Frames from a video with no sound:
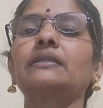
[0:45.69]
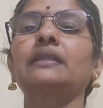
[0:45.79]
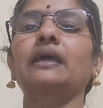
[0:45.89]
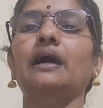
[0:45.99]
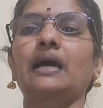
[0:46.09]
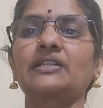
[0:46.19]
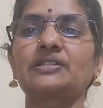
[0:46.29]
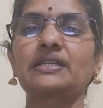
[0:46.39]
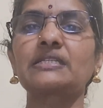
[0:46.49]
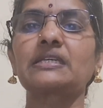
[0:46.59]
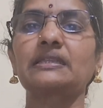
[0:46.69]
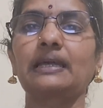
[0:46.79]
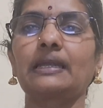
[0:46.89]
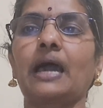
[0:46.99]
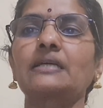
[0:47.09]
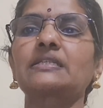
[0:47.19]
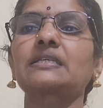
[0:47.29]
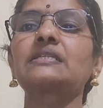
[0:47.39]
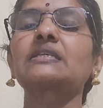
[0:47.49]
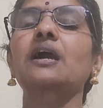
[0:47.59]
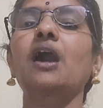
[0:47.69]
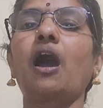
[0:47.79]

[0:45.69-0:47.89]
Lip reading: they are adjusting the losses